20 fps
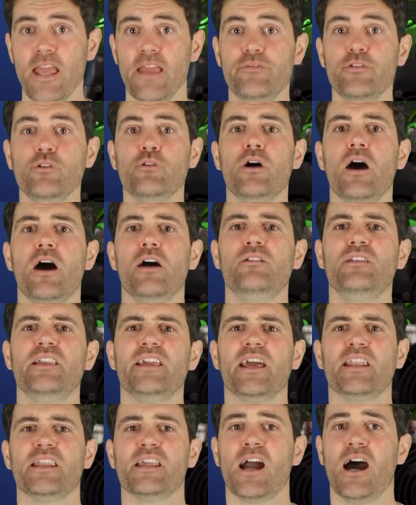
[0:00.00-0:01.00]
If you're
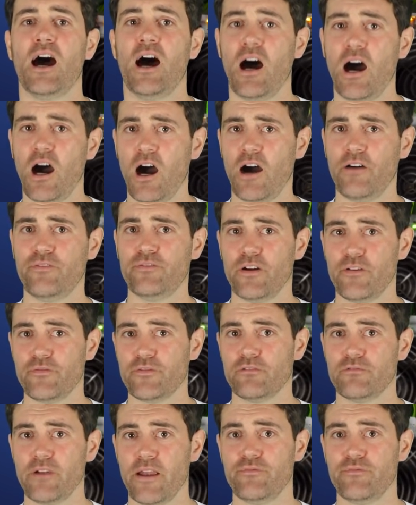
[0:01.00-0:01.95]
only getting half of the